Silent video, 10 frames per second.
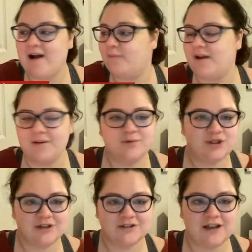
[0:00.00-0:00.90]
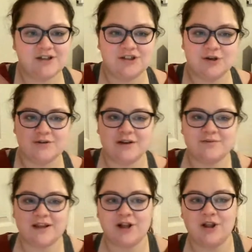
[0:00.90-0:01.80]
um, it was just I just noticed that
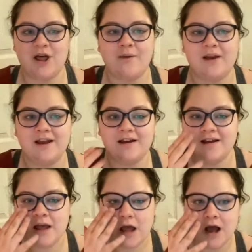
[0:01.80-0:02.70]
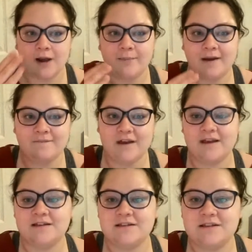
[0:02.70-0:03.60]
it was like glowing on my
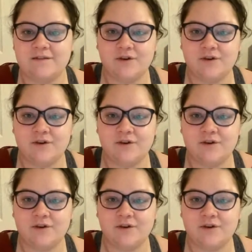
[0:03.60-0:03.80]
face.